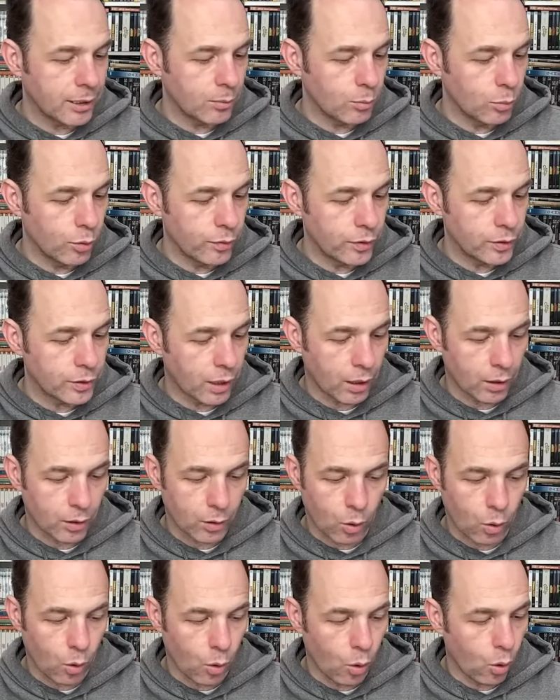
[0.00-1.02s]
movies are
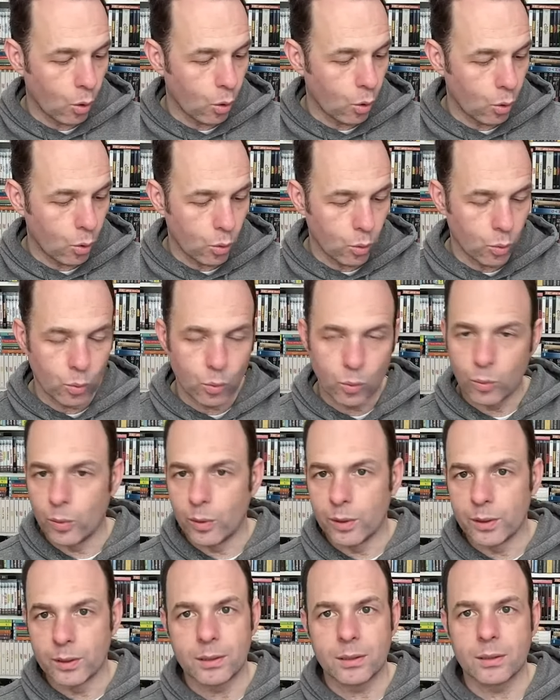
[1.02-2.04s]

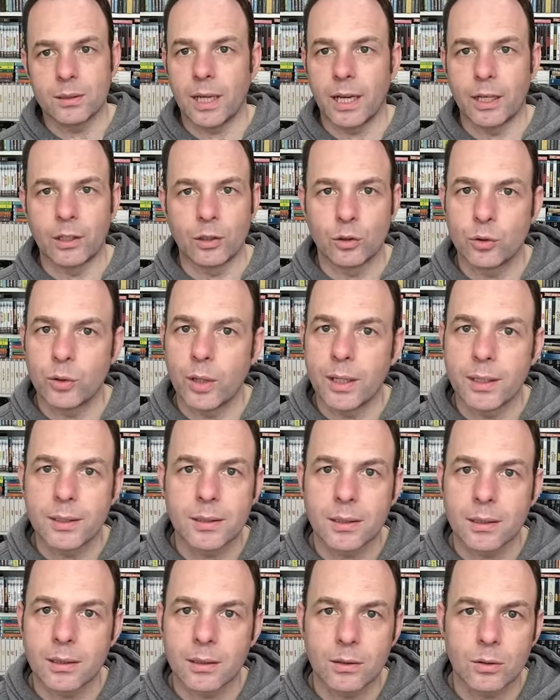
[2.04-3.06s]
always
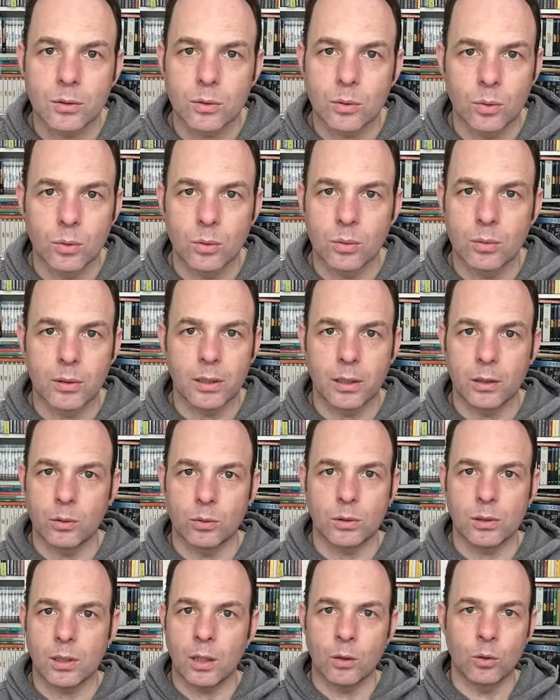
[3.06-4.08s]
interesting, so you know,
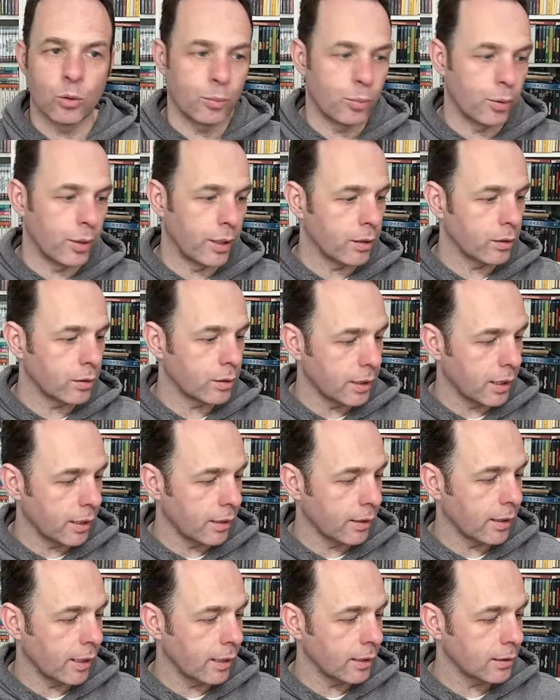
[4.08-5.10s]
it's a no-brainer to
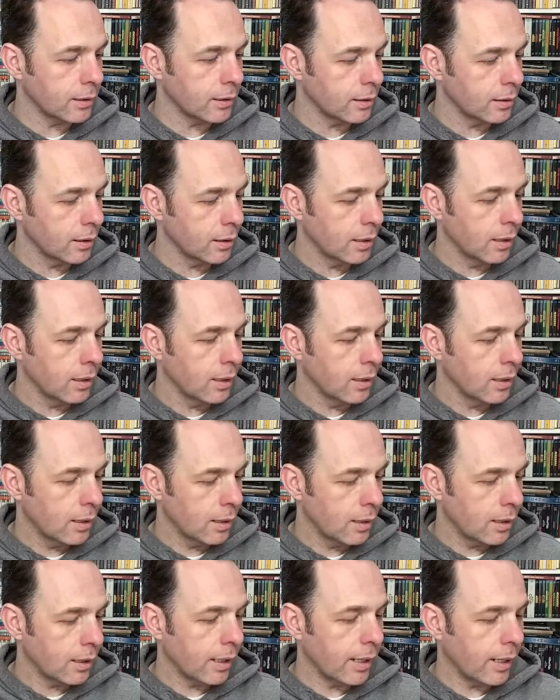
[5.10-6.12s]
get that.
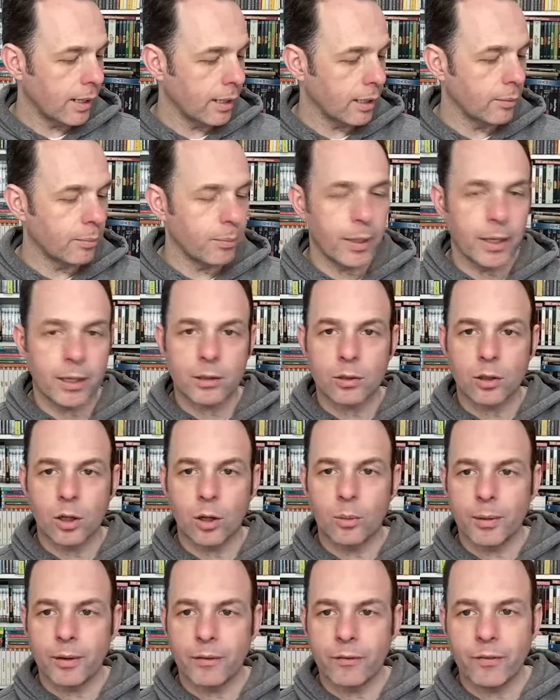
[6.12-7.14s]
I picked
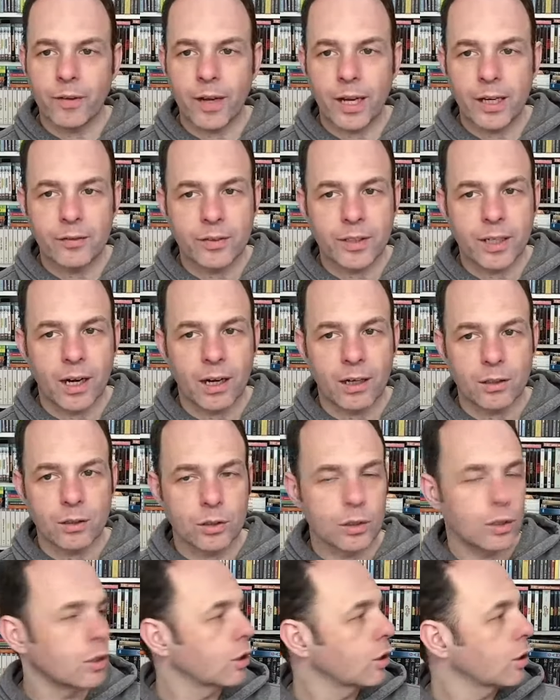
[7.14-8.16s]
up Five Card
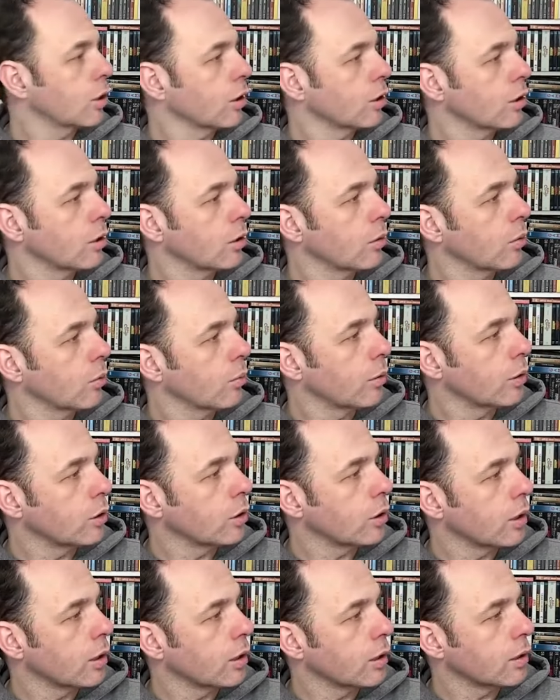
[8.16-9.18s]
Stud,
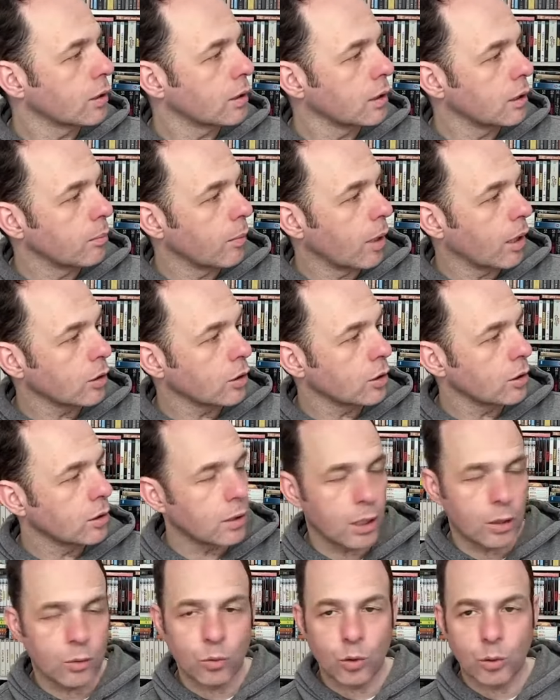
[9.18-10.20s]
which is Dean
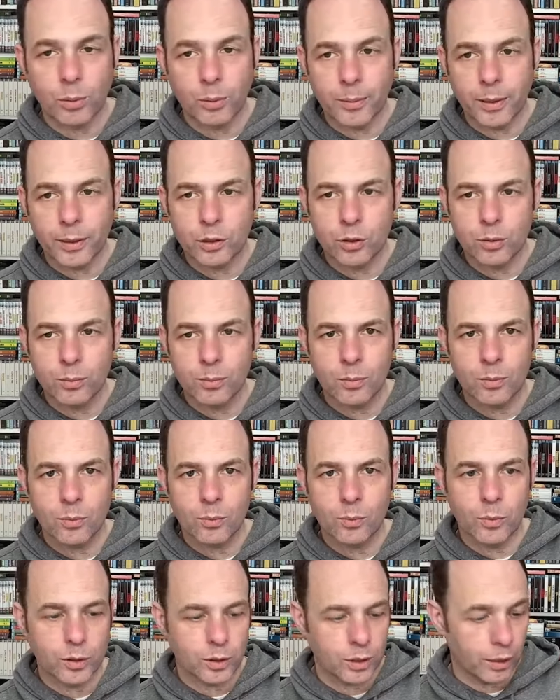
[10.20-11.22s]
Martin and Robert Mitchum,
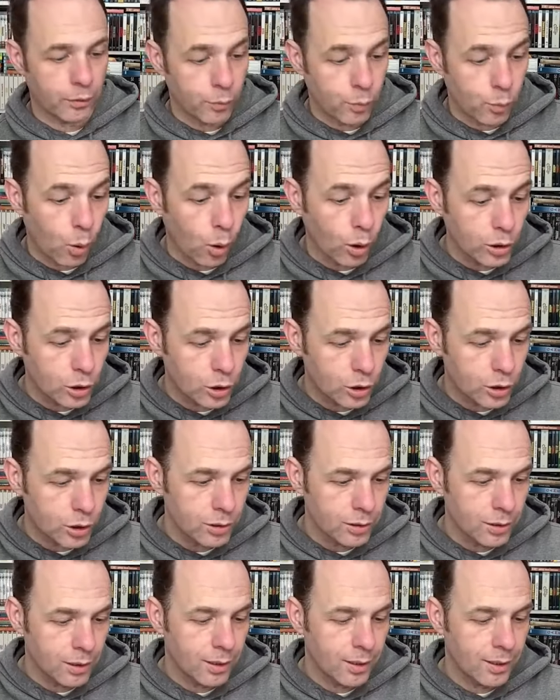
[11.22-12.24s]
which I've watched.